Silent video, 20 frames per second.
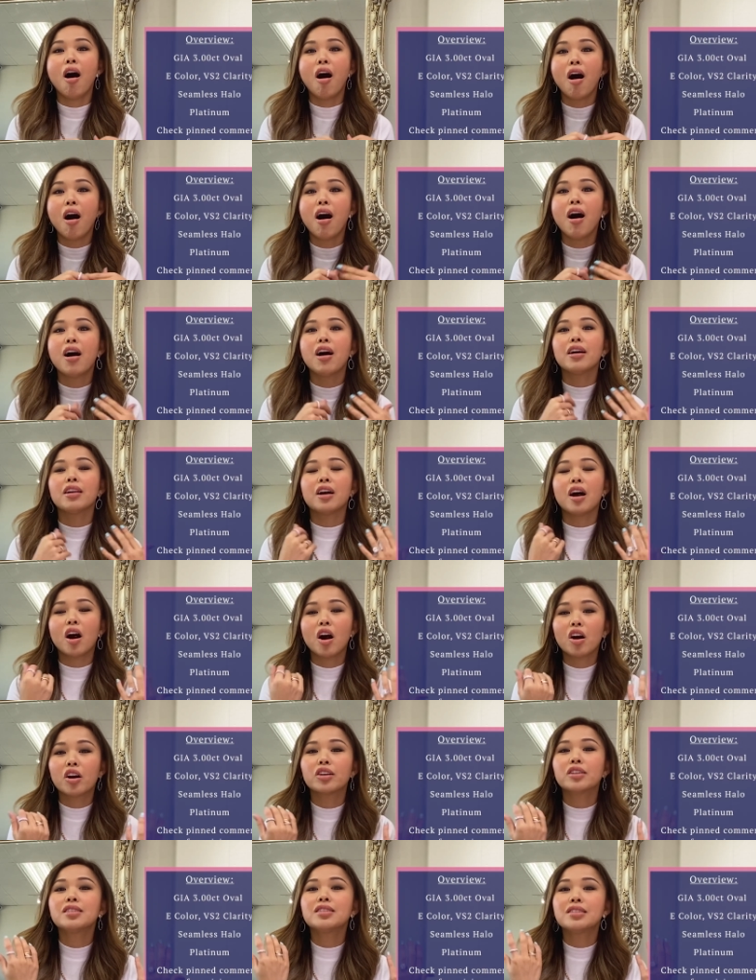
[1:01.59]
on
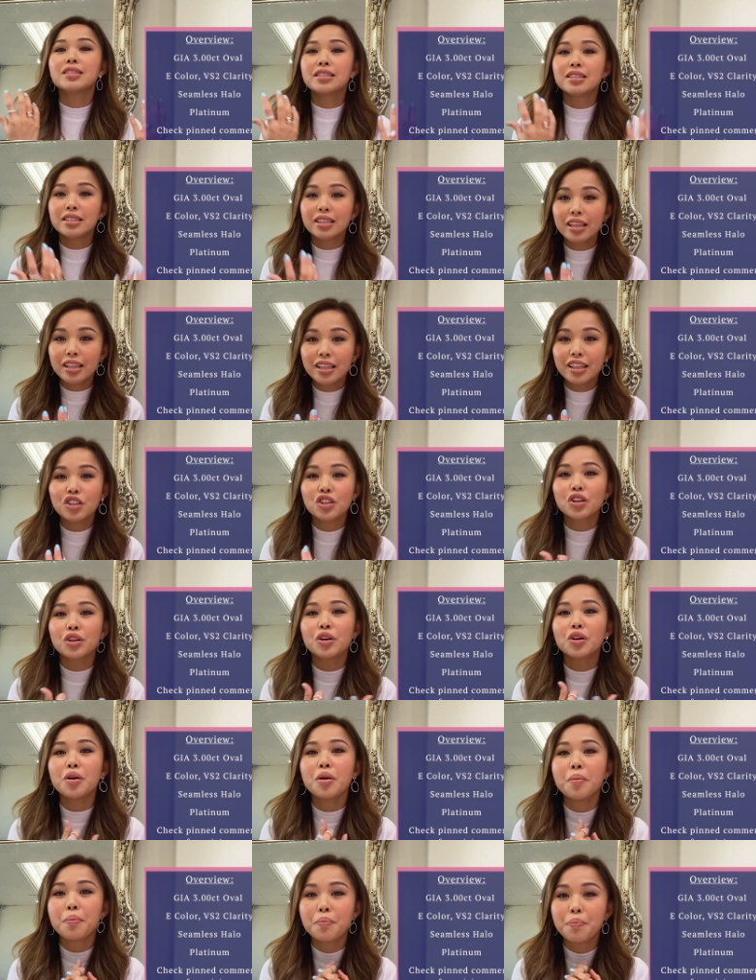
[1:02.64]
our
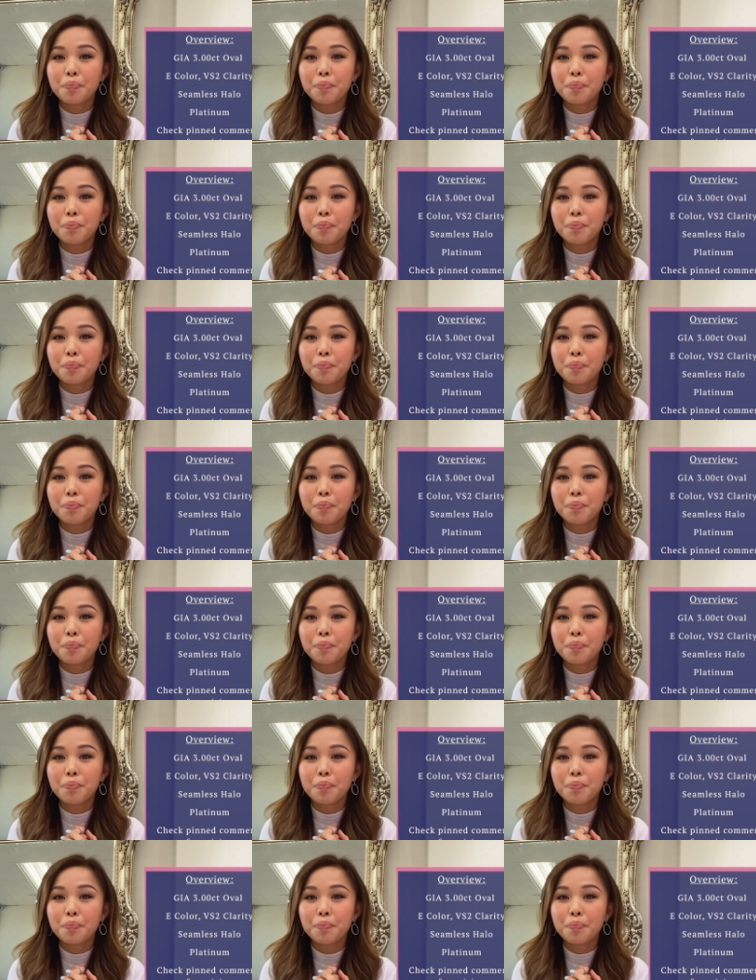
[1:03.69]
signature